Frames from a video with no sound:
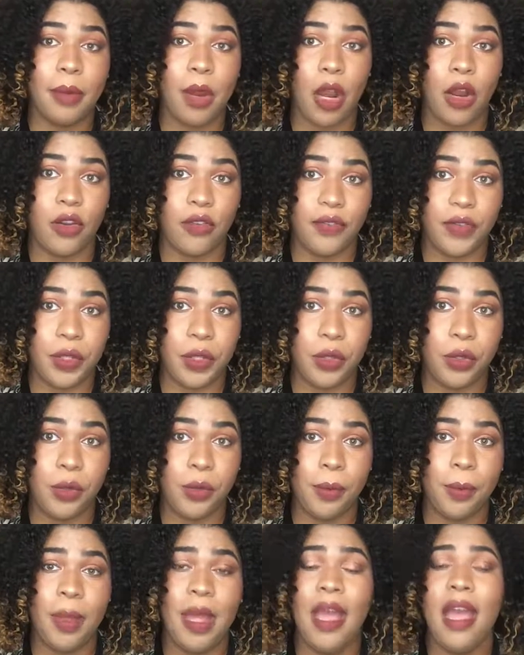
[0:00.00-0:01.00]

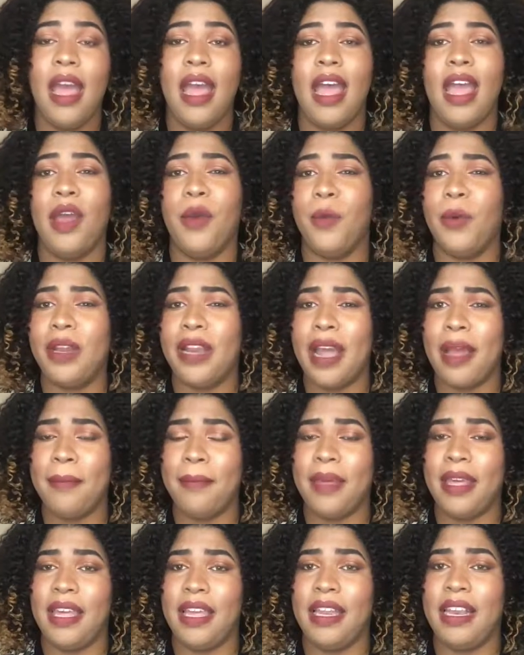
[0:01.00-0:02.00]
perfume? And when I
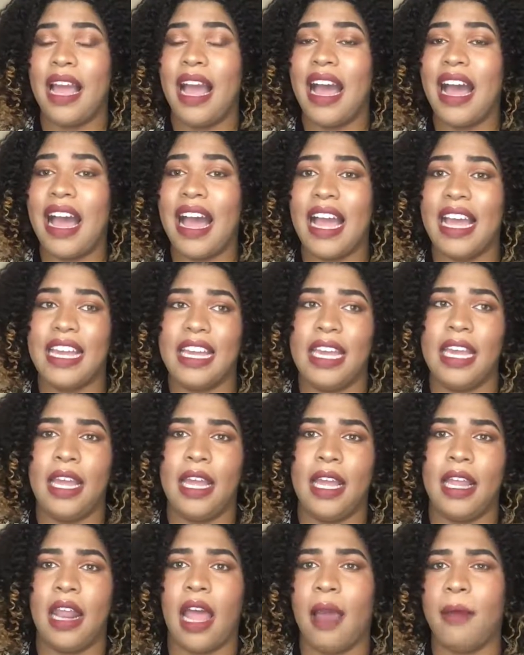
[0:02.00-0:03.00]
mean
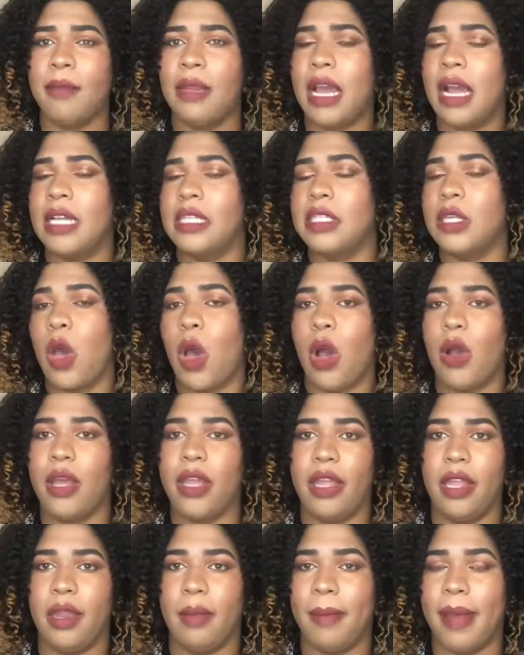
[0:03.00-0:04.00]
high-end, I'm not
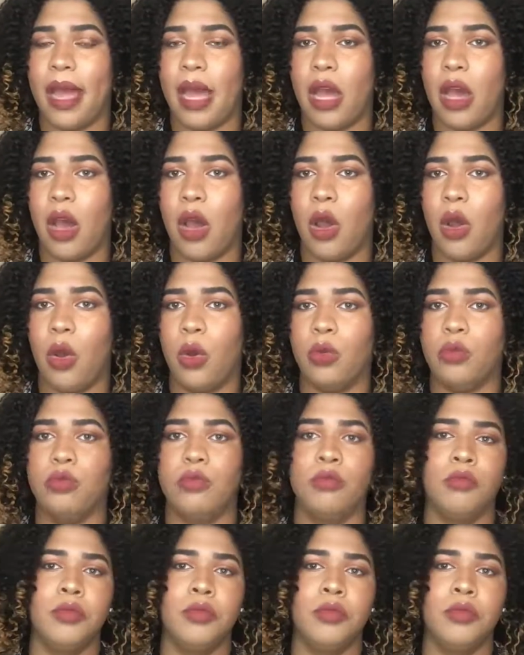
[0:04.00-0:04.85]
talking about